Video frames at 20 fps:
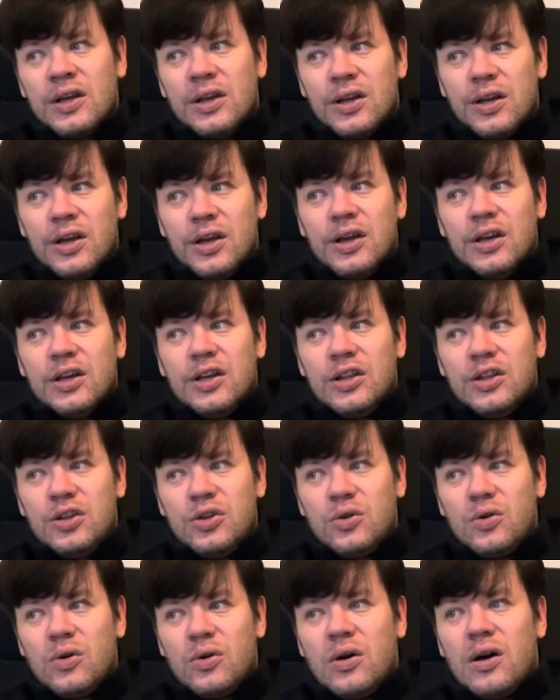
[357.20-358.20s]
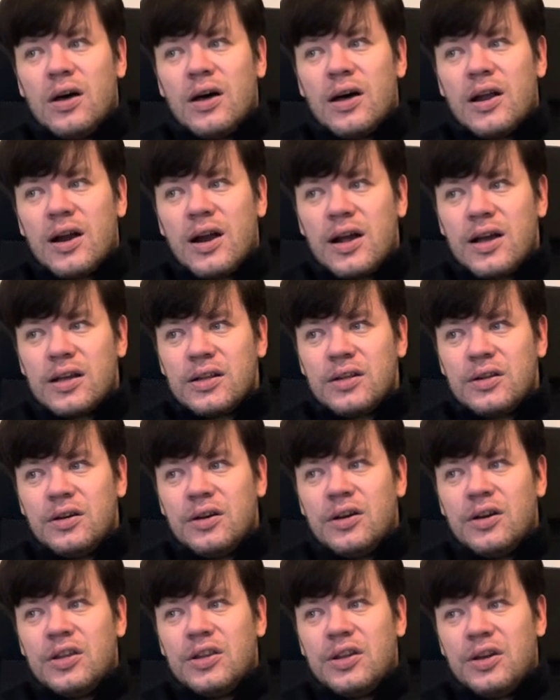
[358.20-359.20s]
in your record
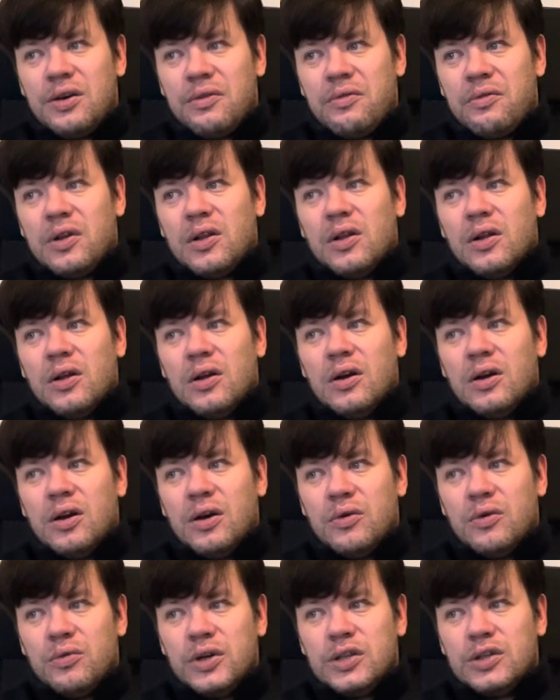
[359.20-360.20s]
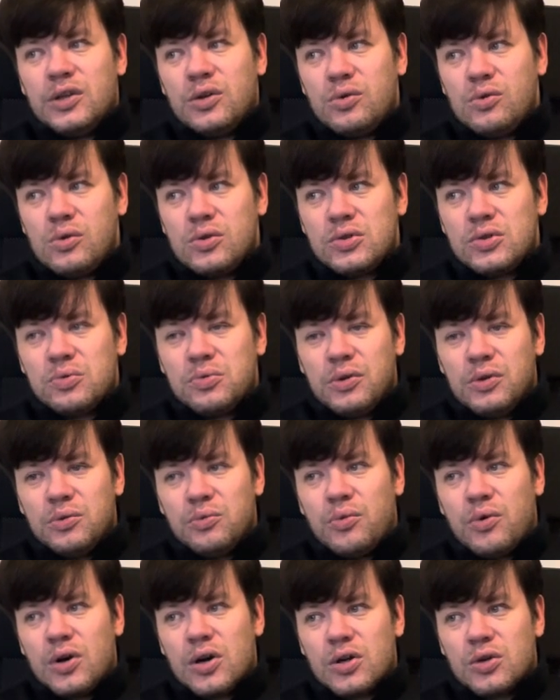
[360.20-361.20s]
retrieval, where the rules will
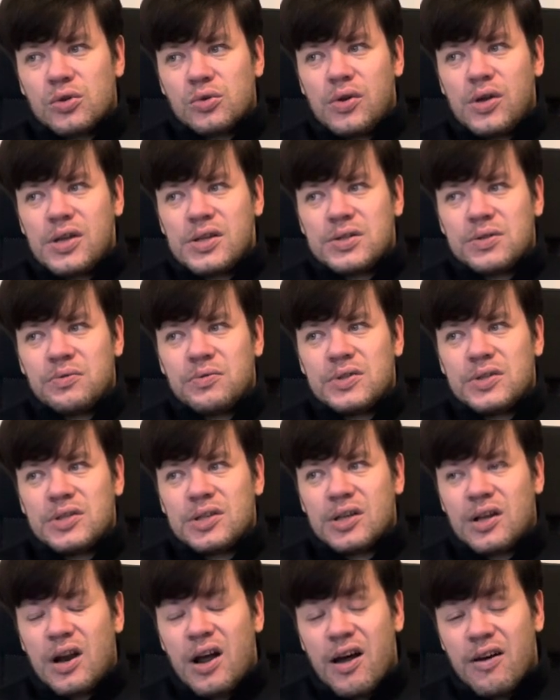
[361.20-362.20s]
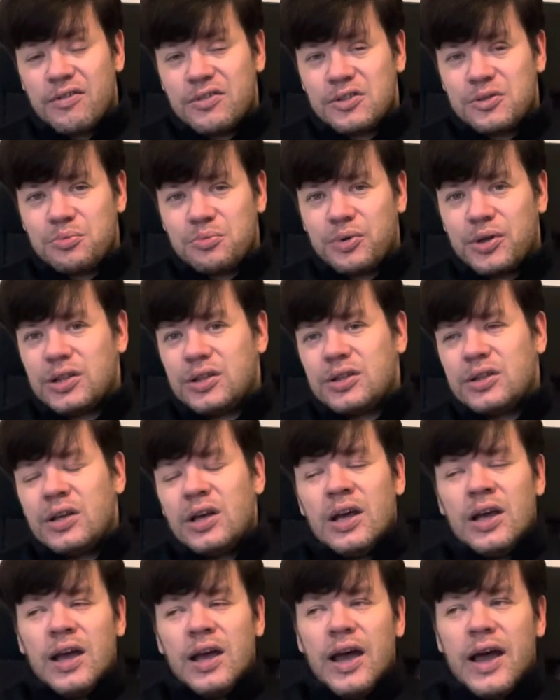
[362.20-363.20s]
work together with the graphs. But
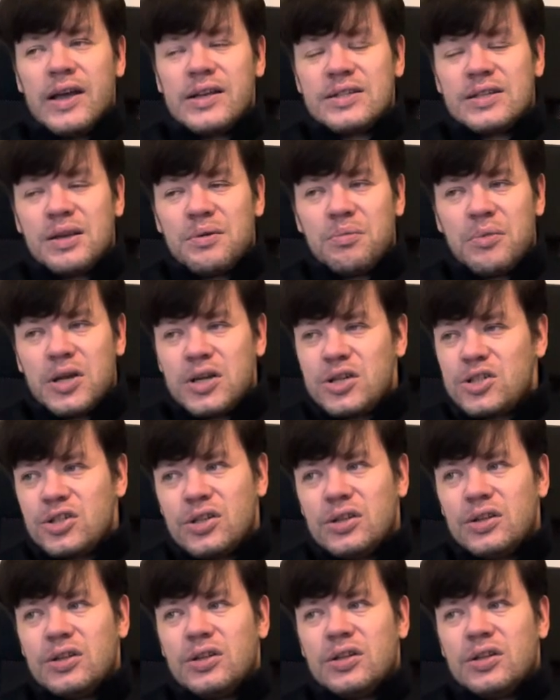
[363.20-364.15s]
as I mentioned